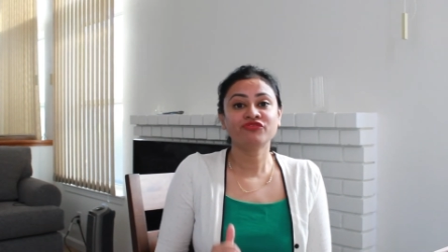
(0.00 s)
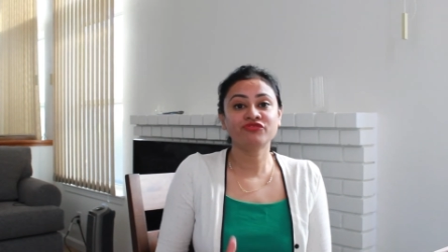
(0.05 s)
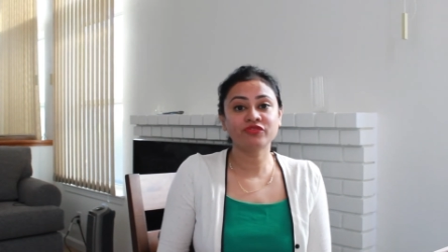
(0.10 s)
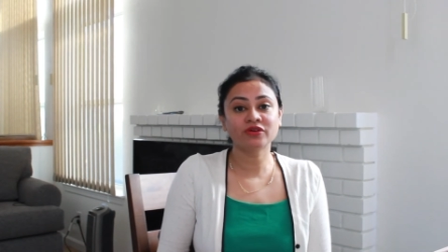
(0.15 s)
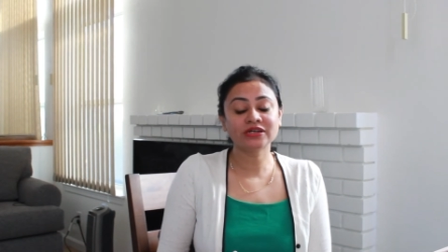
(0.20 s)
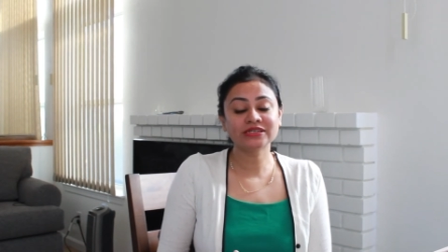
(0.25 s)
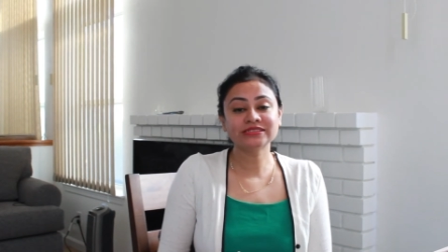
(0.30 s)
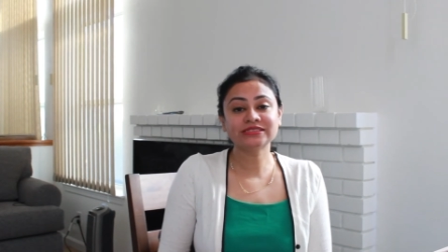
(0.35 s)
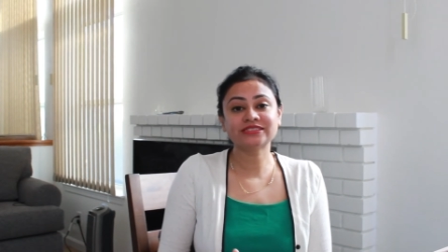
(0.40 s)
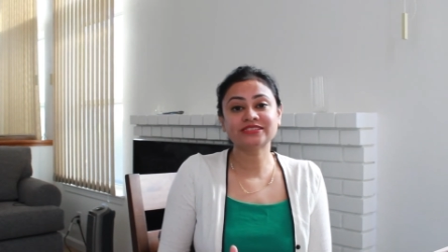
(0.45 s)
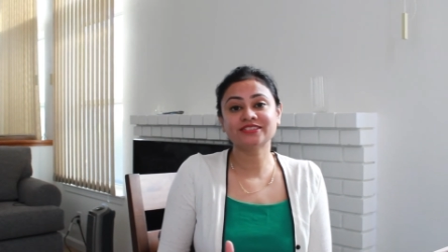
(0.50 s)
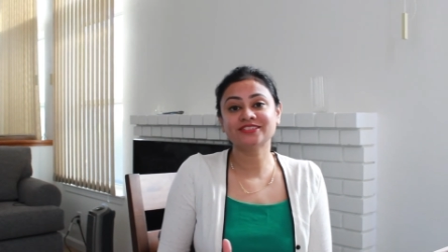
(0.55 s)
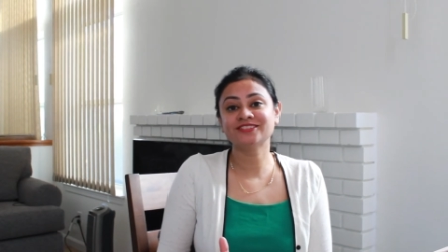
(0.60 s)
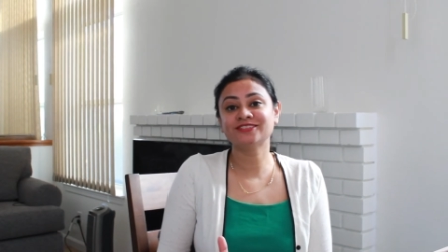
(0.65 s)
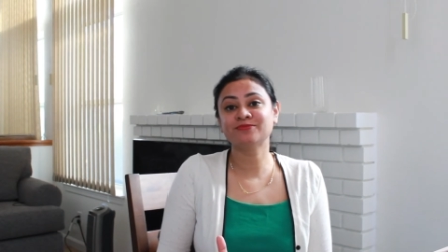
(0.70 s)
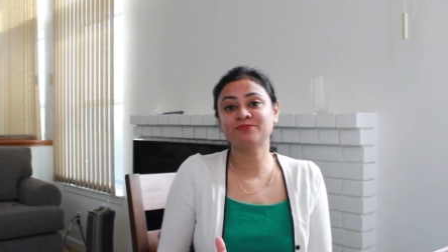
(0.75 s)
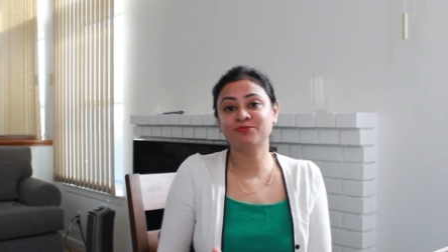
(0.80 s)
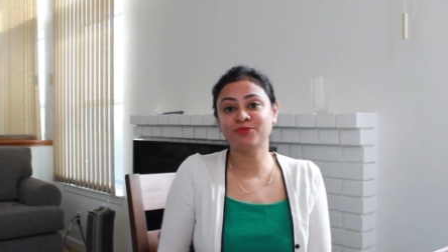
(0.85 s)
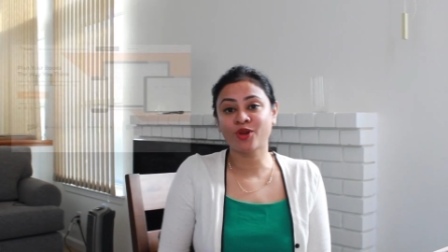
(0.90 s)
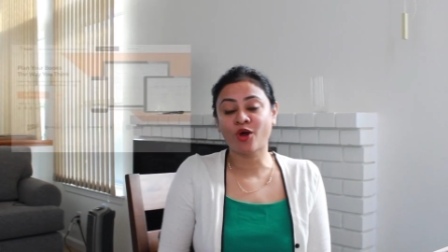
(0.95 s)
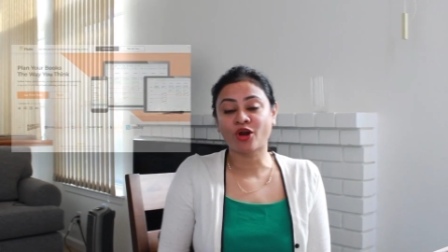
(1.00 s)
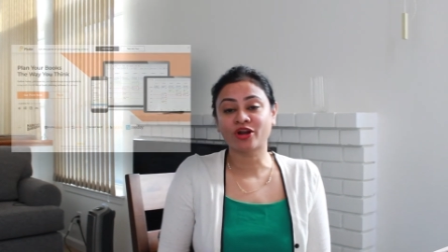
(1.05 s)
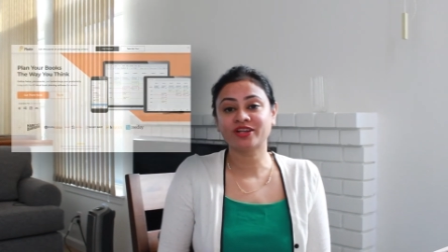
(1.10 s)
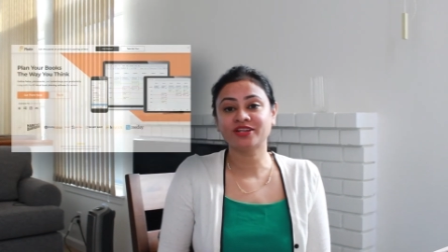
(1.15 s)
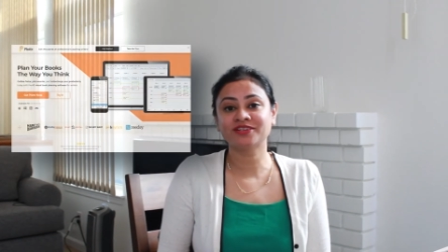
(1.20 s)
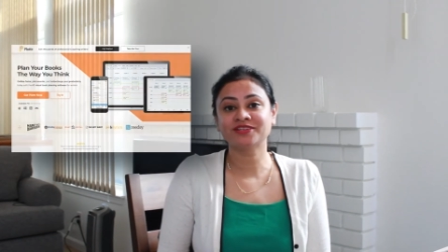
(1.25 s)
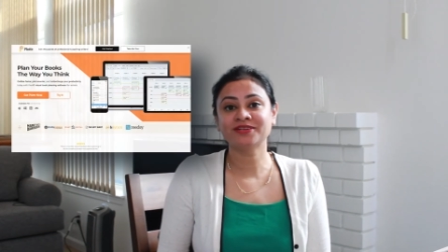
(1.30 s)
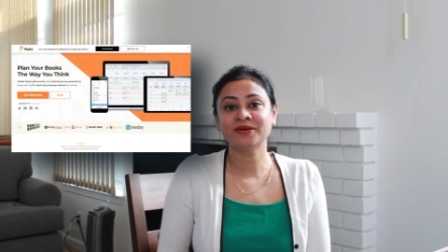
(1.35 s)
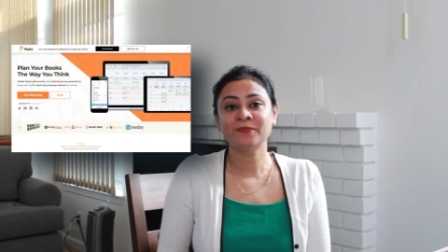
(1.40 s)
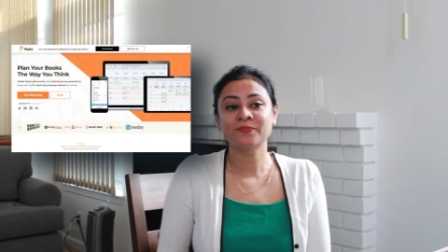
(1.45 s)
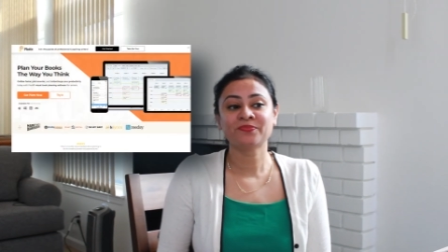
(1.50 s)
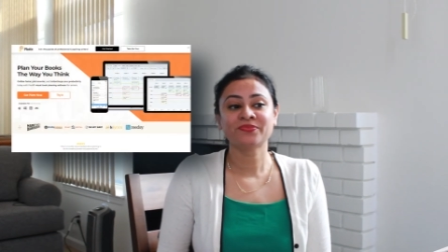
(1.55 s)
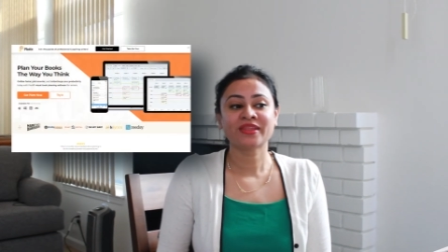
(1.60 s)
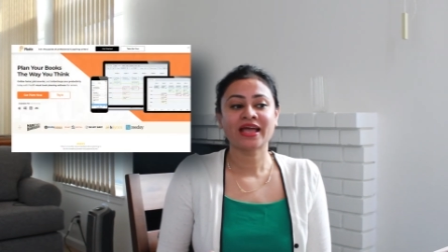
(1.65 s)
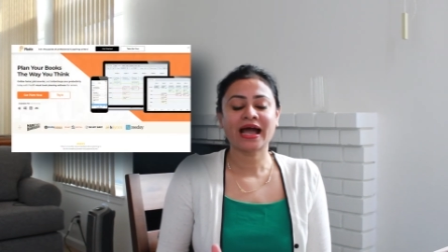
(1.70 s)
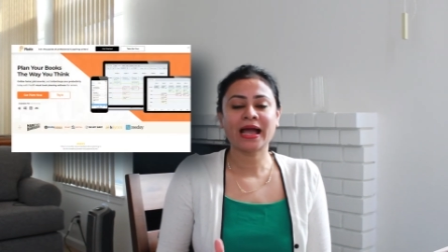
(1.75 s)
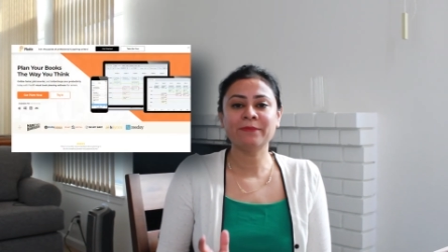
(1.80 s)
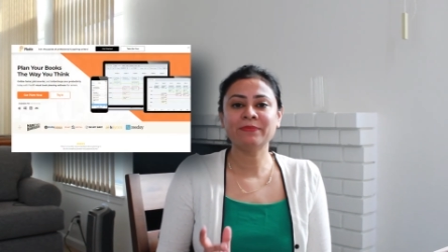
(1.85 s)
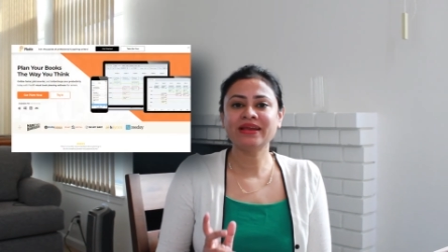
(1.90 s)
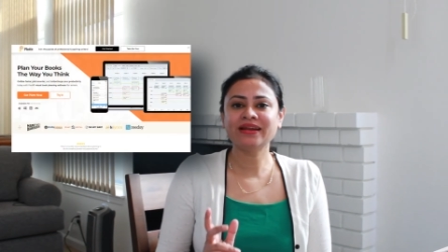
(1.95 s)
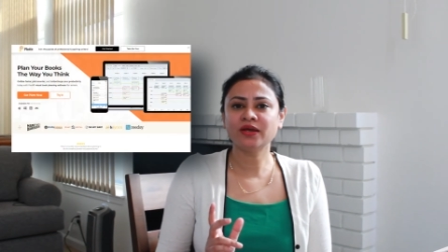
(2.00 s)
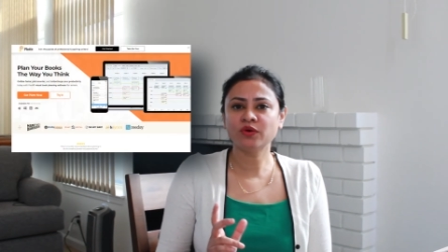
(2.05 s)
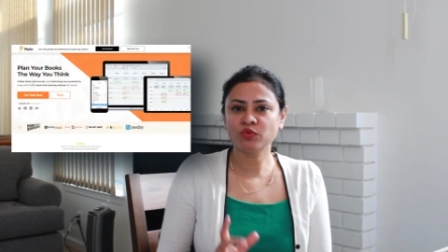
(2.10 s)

First is Plotter. I made